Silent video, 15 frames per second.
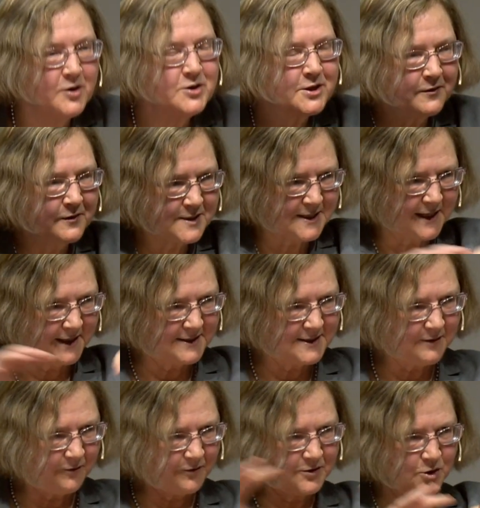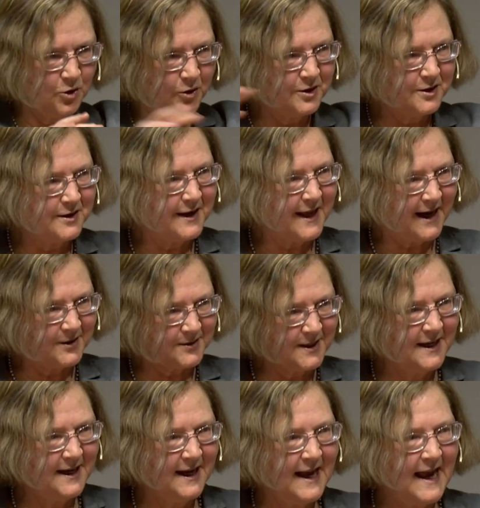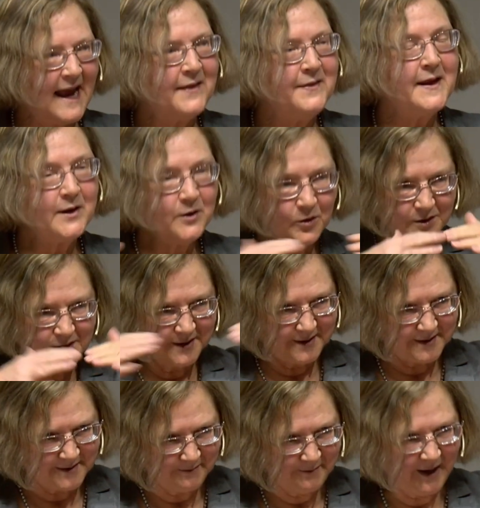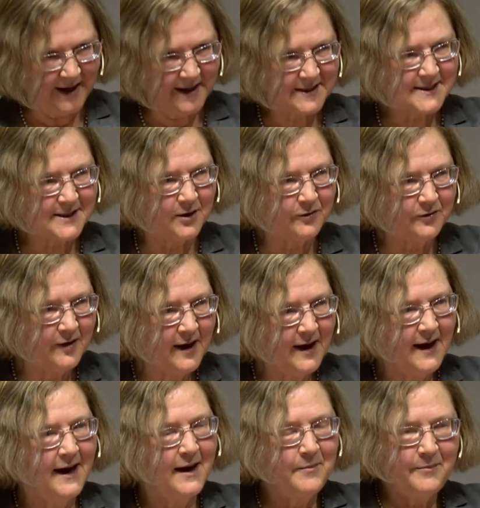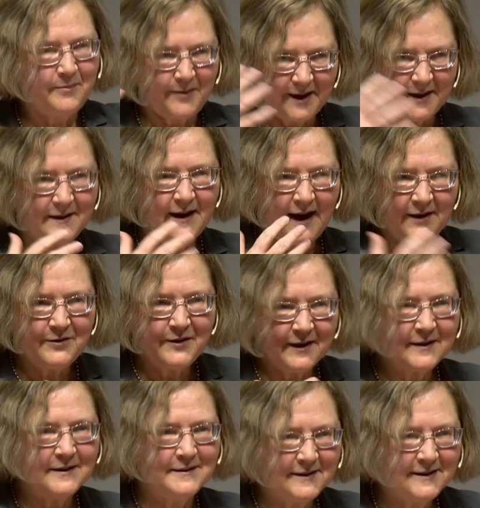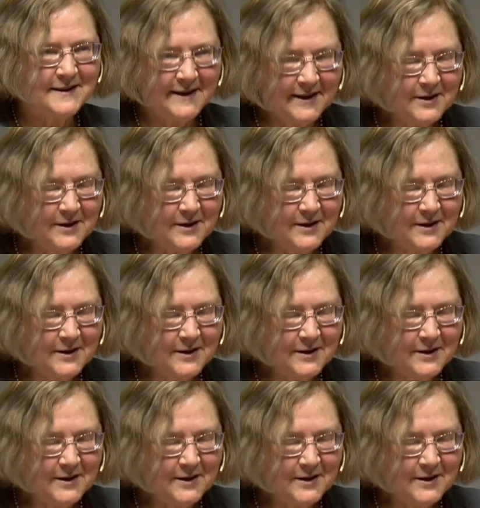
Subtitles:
Most of the studies have sorted it out and then looked at it by itself. But I think it